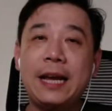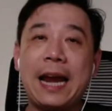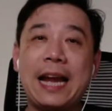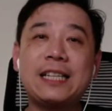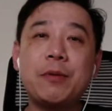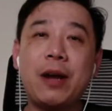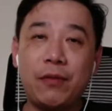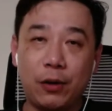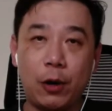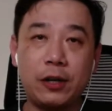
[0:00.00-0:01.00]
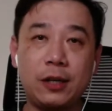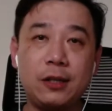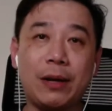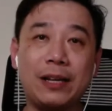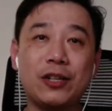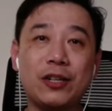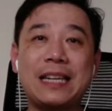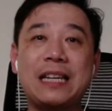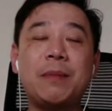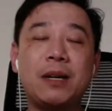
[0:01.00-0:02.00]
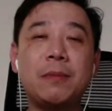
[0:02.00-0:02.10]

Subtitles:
Anytime you have a question, you can just email